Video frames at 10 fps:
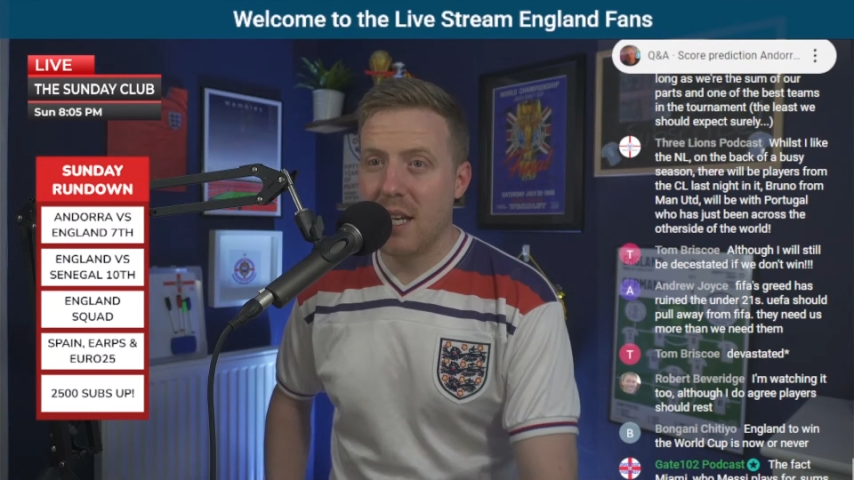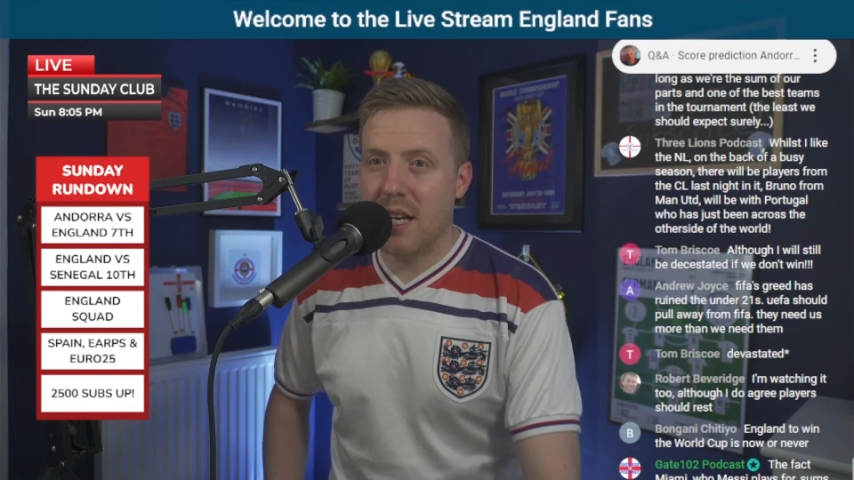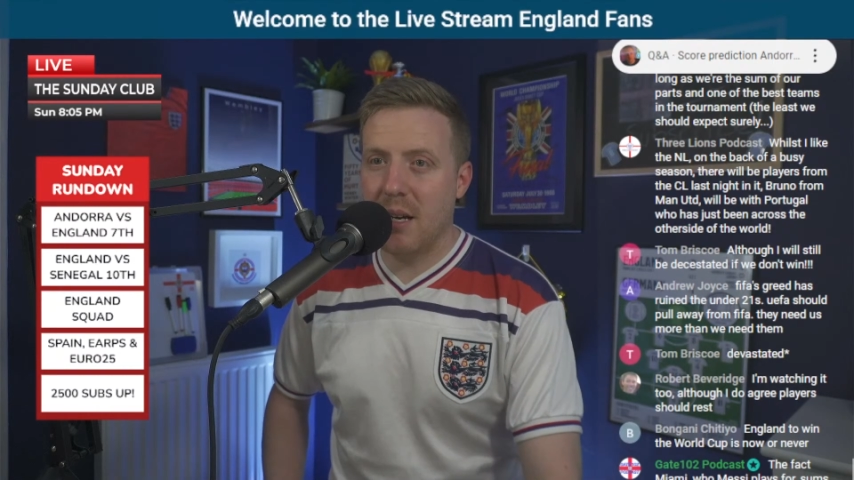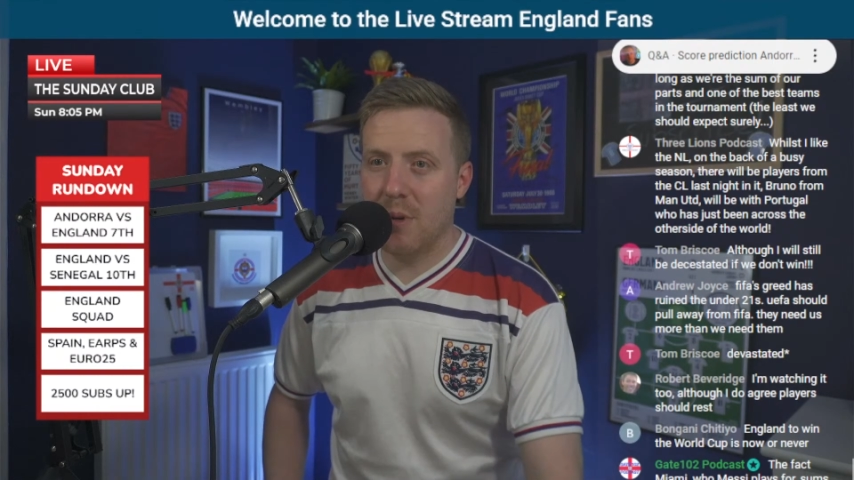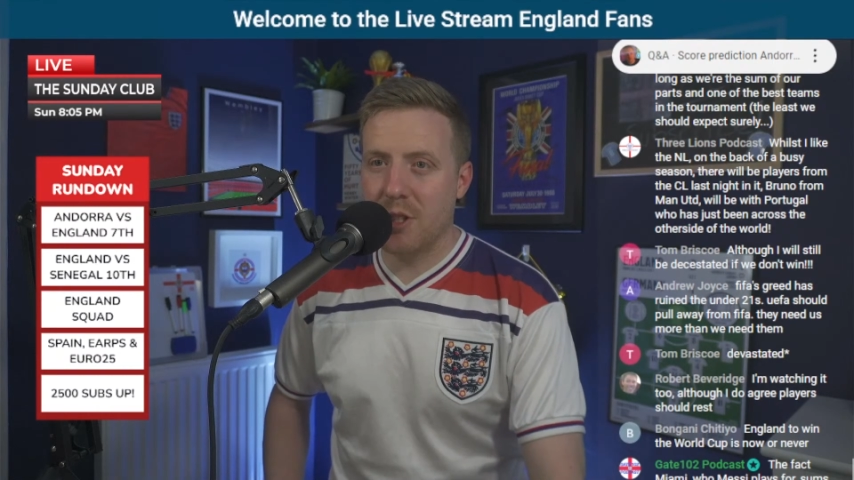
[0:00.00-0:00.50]

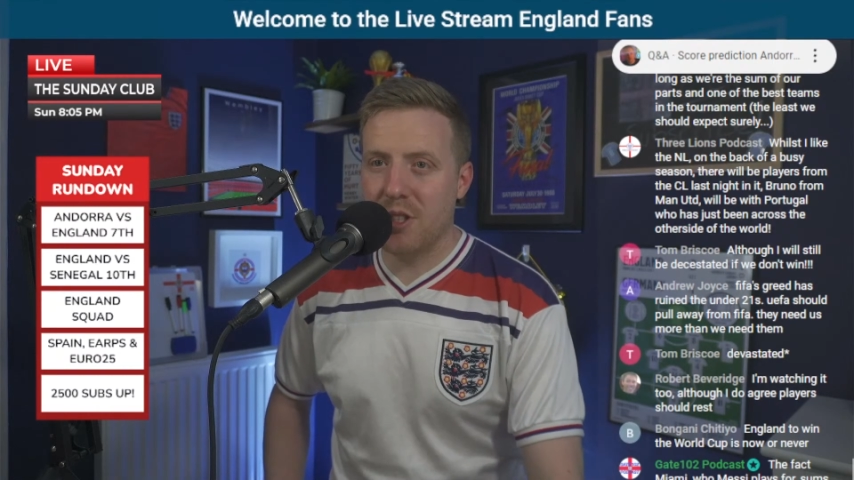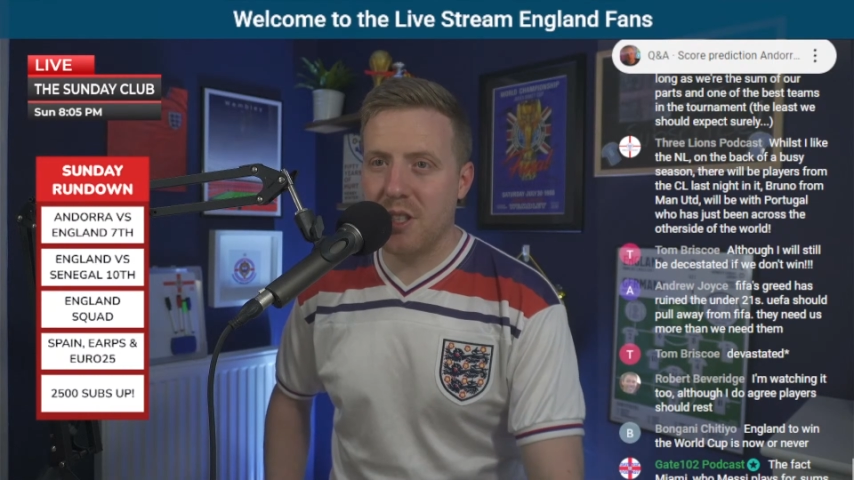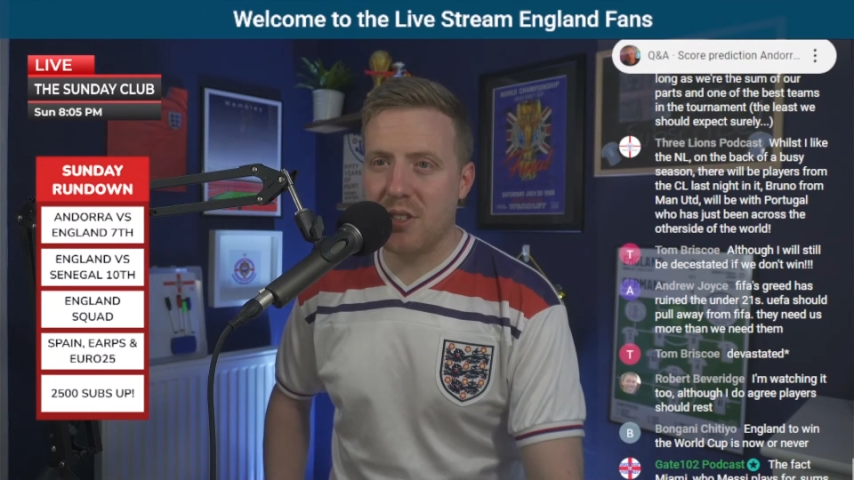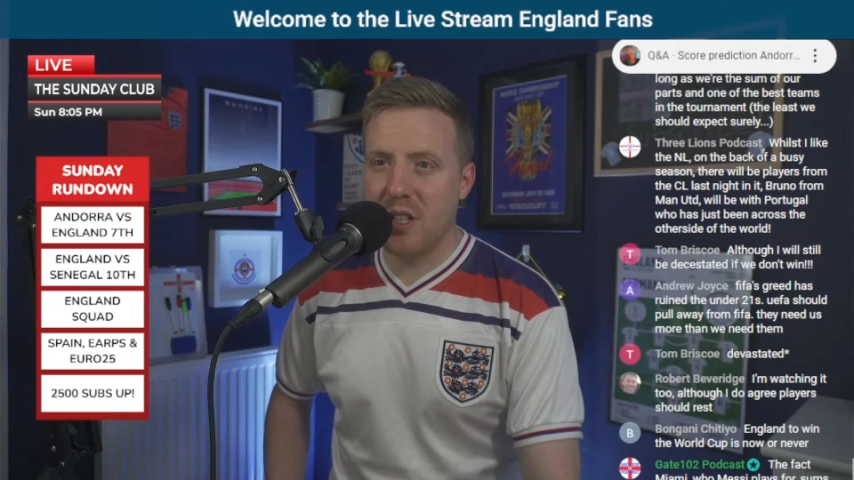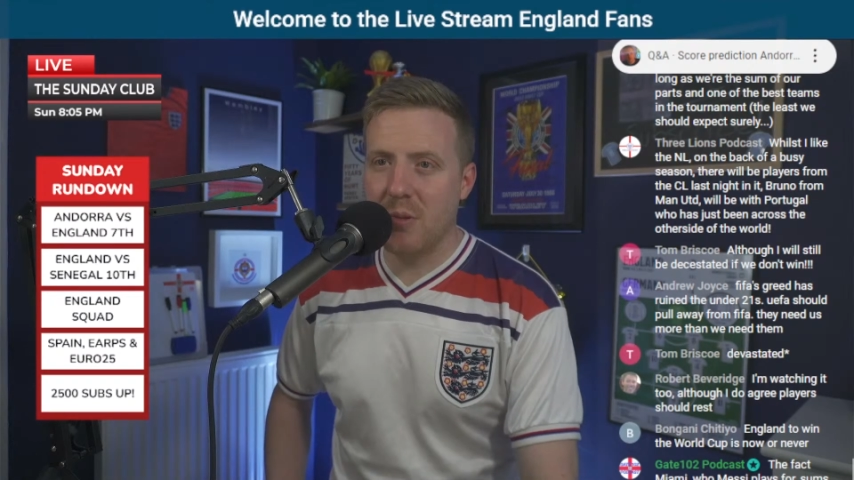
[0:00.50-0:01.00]
I'm watching
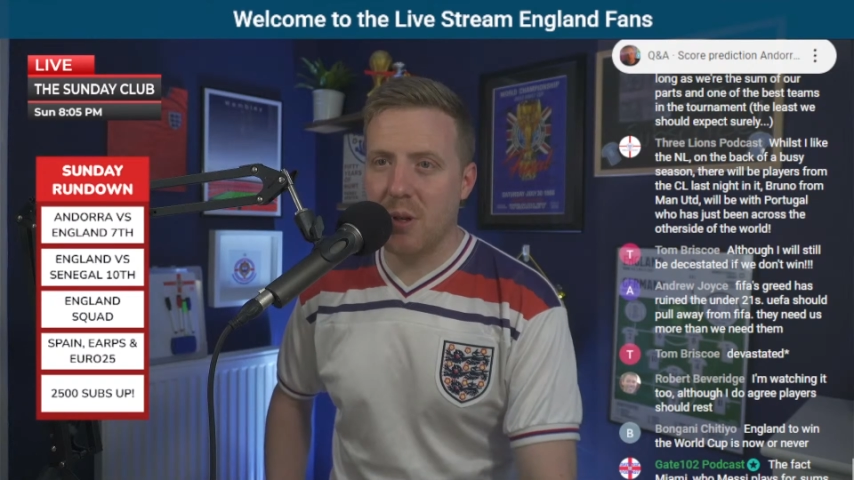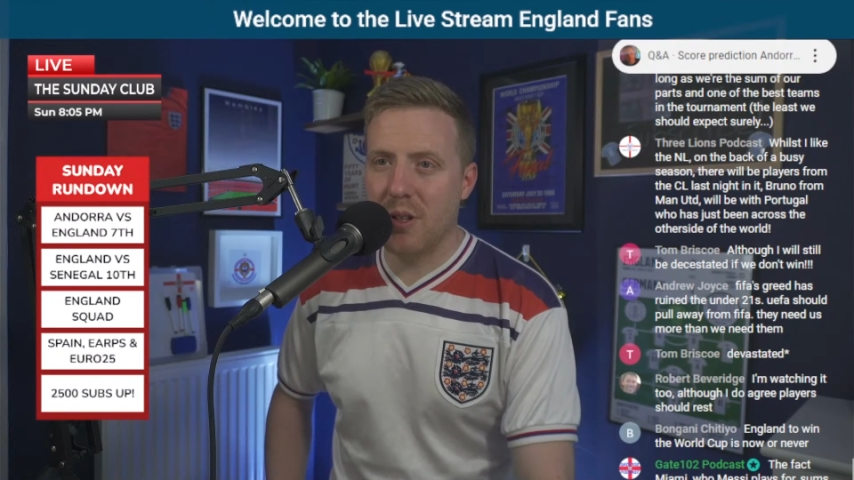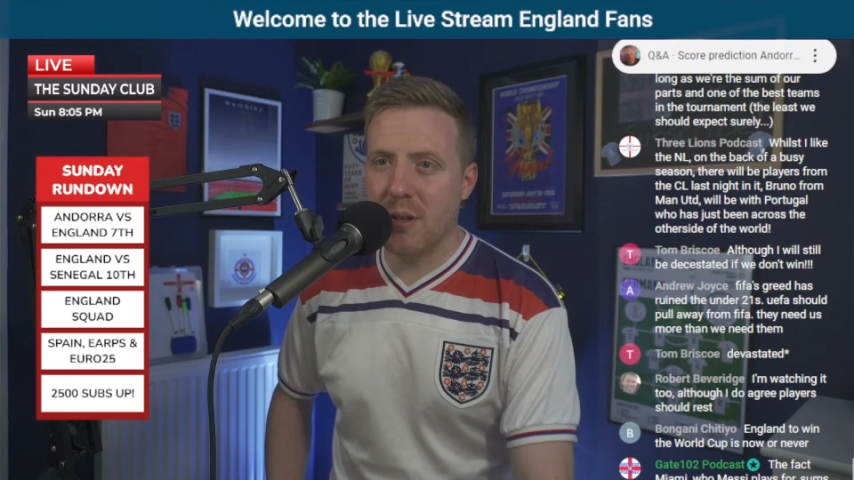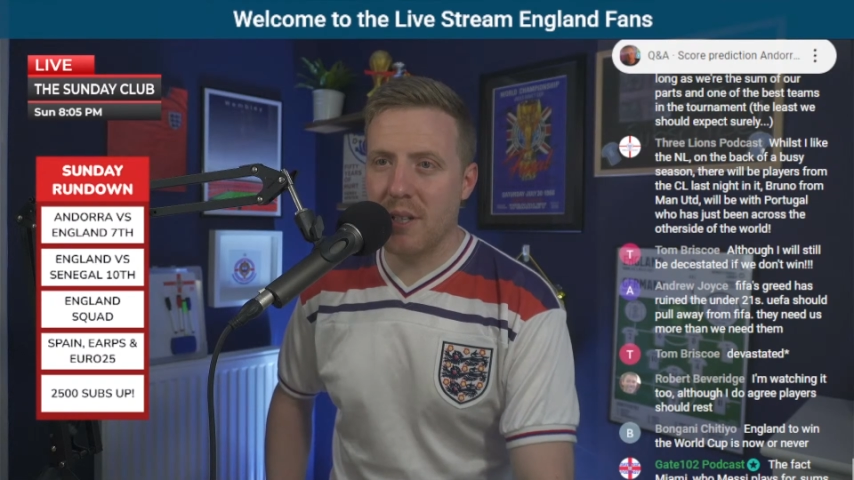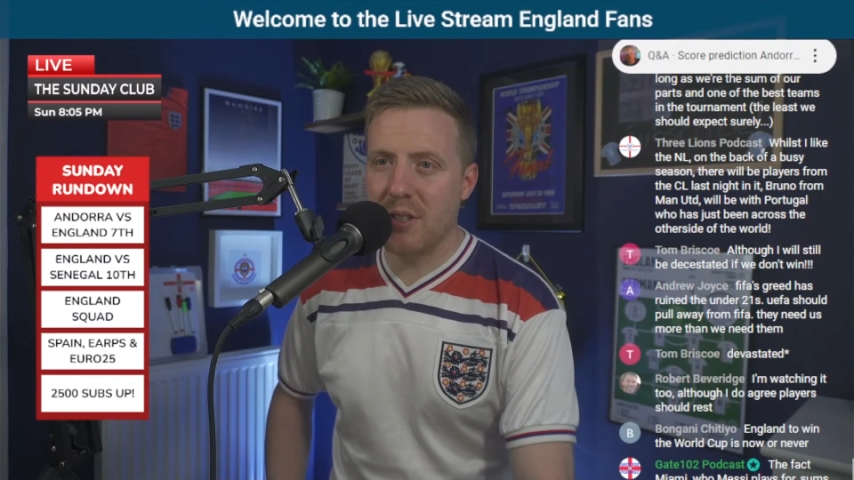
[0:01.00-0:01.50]
it too, although I